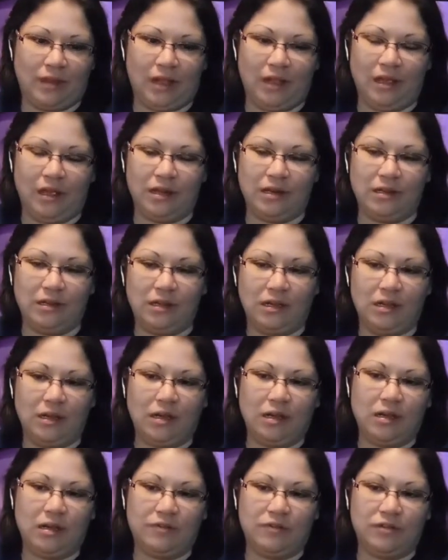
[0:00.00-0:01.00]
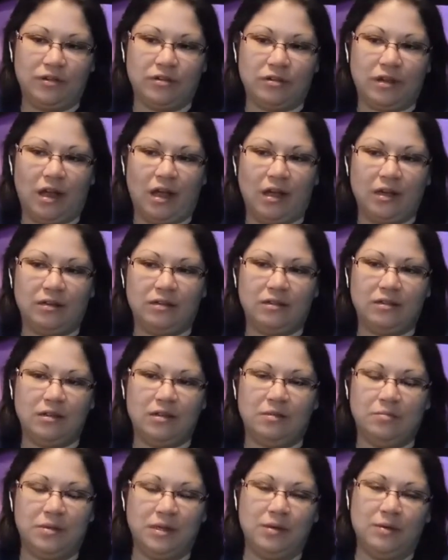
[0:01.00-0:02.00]
And if you're not
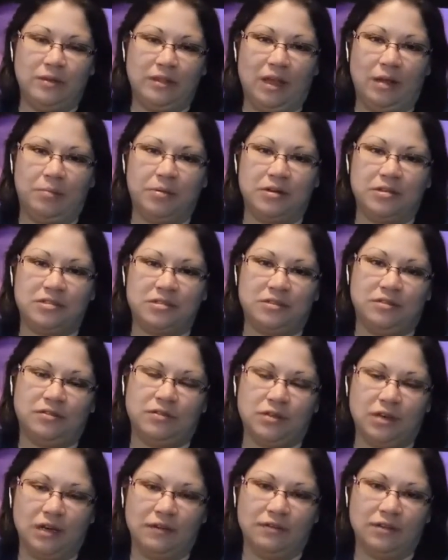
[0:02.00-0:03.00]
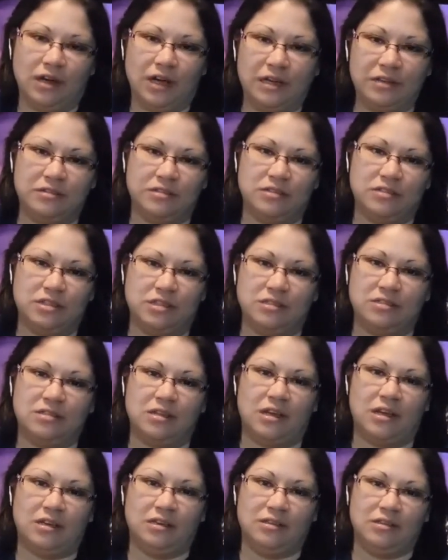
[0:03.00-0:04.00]
going to be with that person forever, I suggest
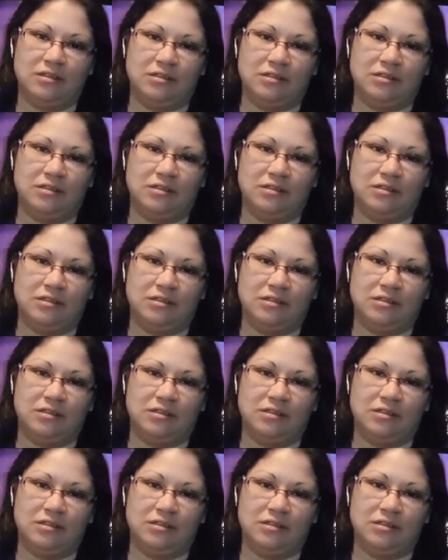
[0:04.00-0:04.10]
that